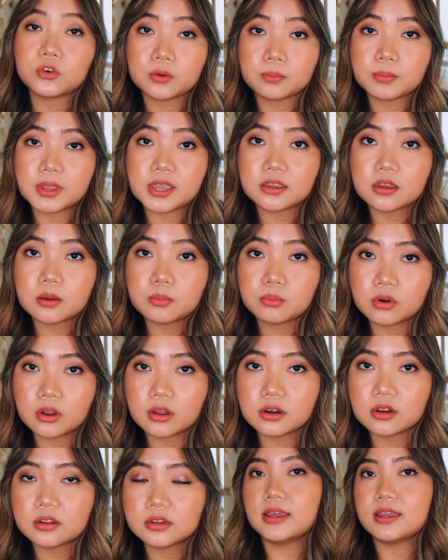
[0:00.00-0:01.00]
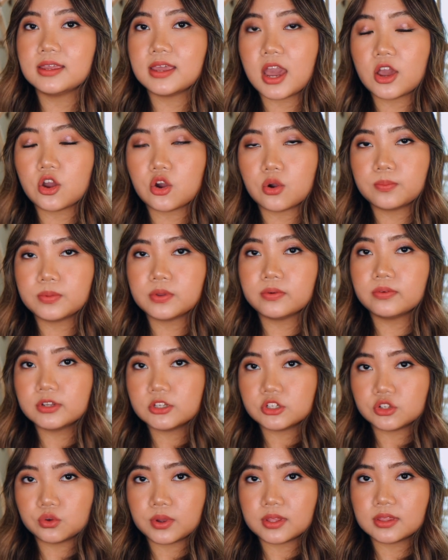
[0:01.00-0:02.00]
a makeup product. Yeah, I hope you
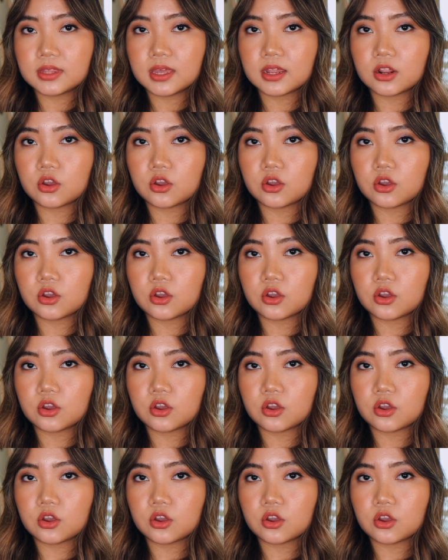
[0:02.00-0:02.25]
enjoyed that.